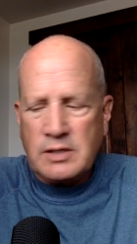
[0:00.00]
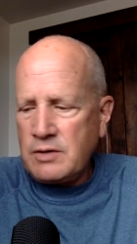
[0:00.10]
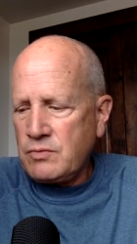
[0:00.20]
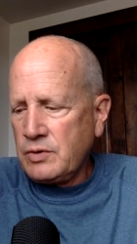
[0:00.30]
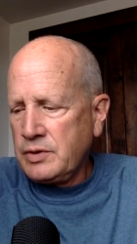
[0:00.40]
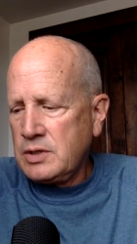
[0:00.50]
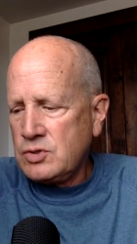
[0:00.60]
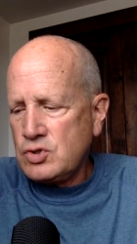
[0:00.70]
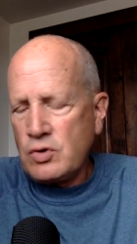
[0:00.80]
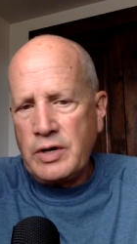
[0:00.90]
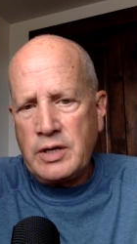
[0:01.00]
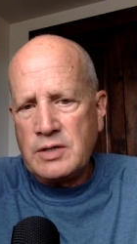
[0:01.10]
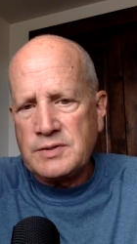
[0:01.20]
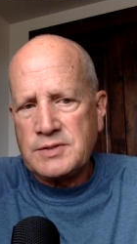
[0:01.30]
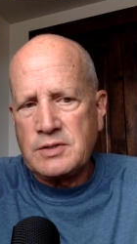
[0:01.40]
and I really enjoy
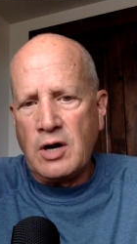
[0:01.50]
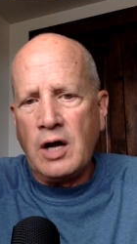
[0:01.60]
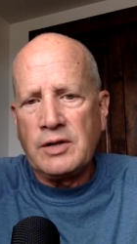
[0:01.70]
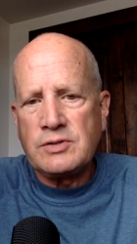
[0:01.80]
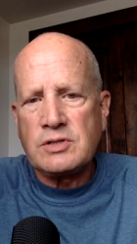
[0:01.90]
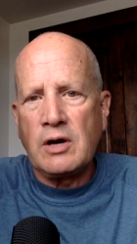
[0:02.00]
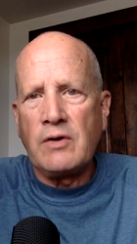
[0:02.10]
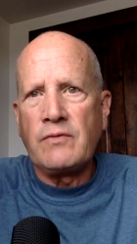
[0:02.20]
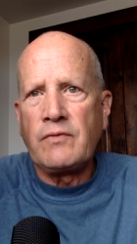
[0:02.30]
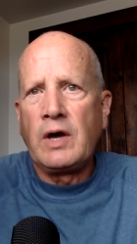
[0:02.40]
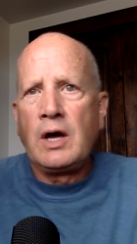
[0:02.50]
his knowledge of